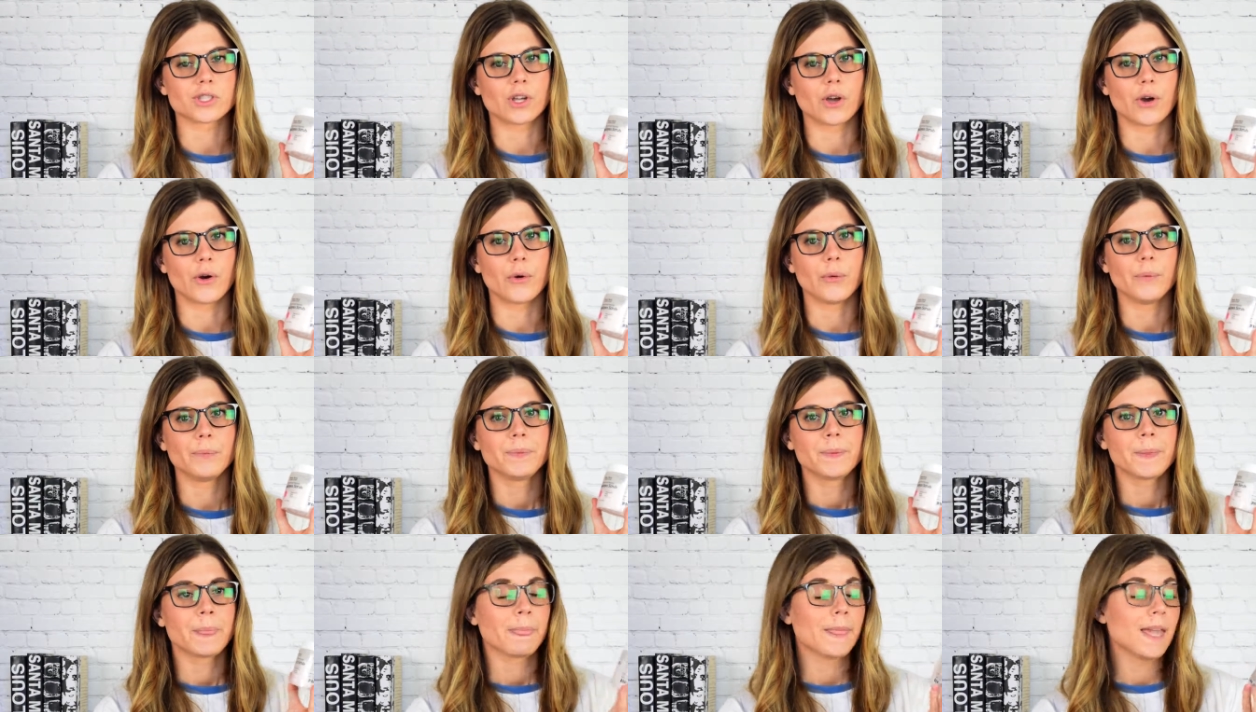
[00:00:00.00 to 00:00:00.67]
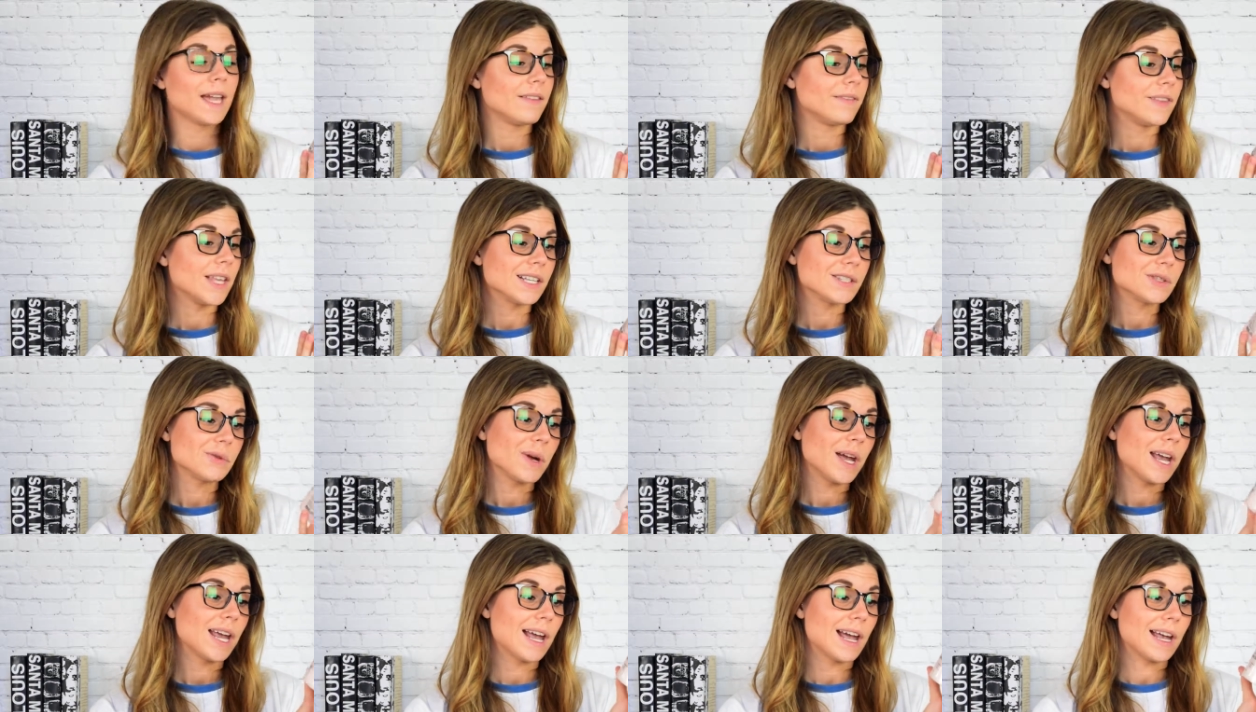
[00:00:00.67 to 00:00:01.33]
So
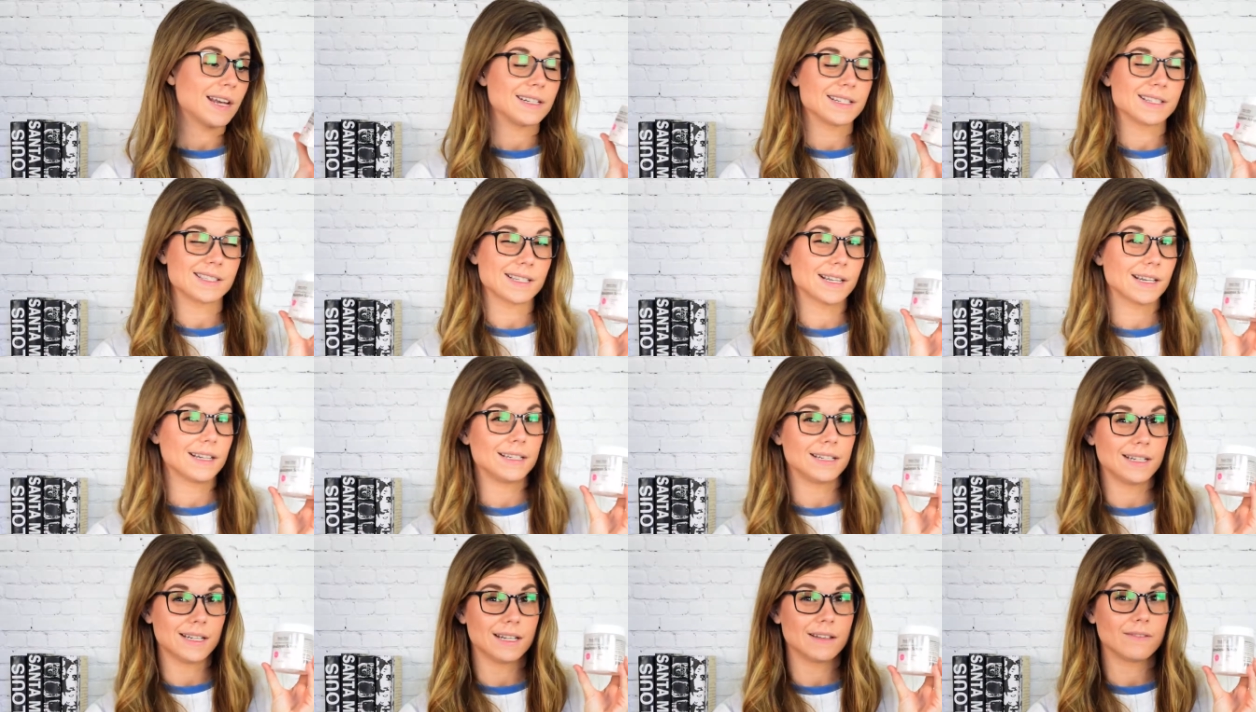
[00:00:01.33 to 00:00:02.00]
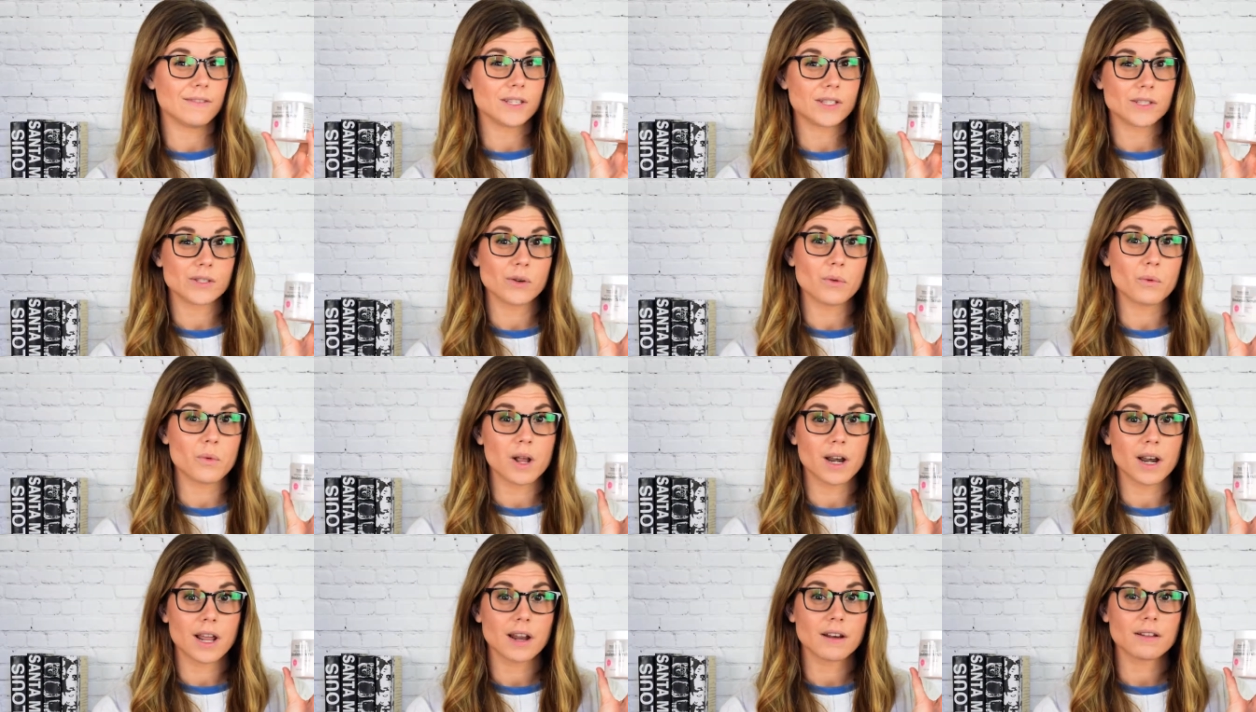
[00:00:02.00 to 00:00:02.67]
that's why I decided to give this a
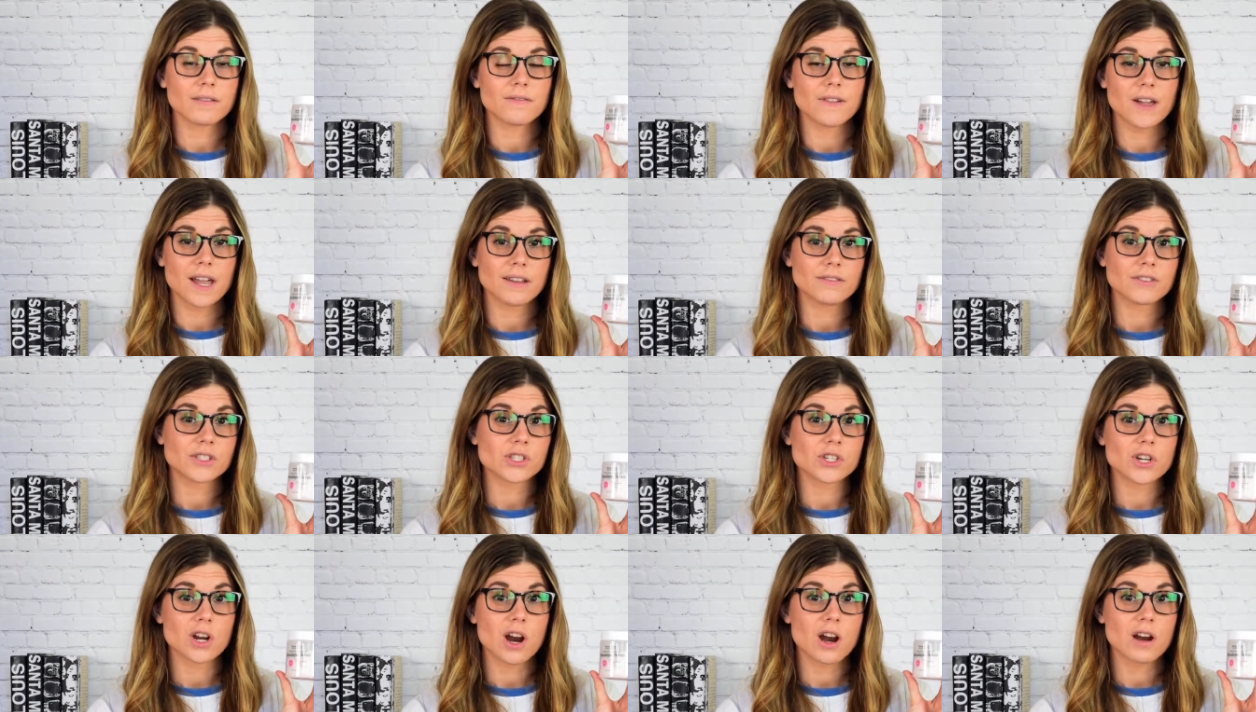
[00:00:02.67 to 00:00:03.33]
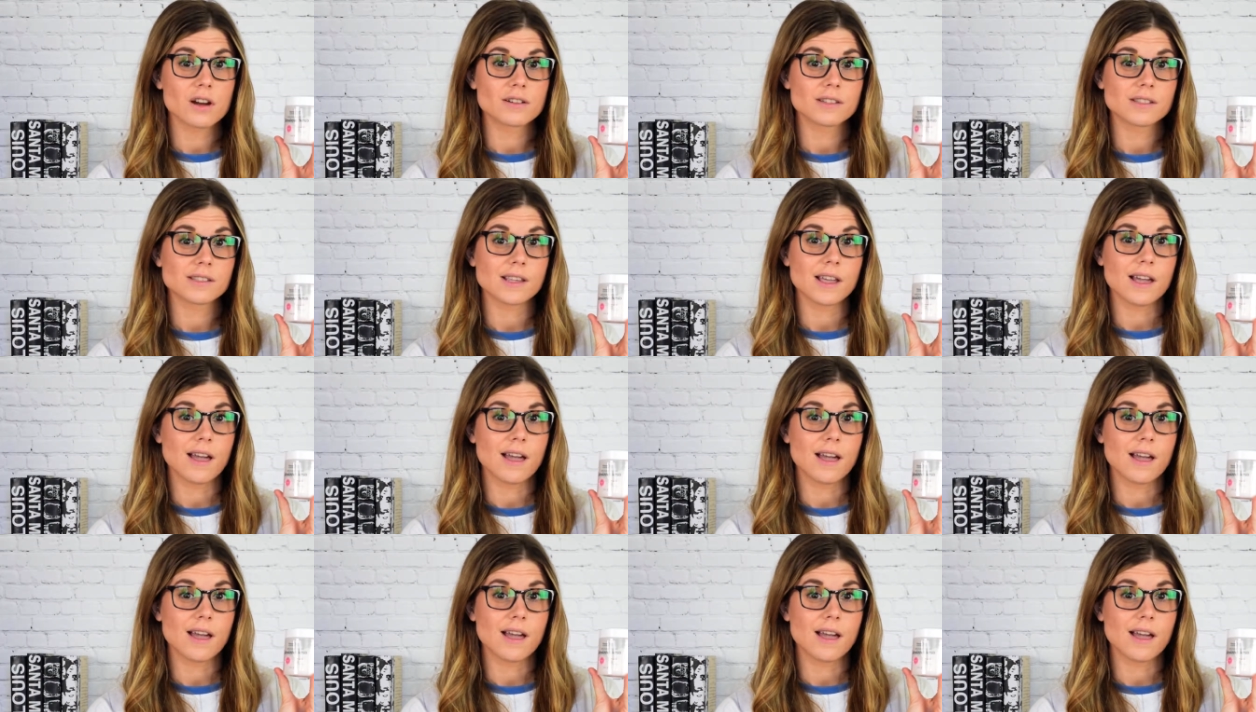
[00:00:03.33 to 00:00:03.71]
1 out of 5 stars.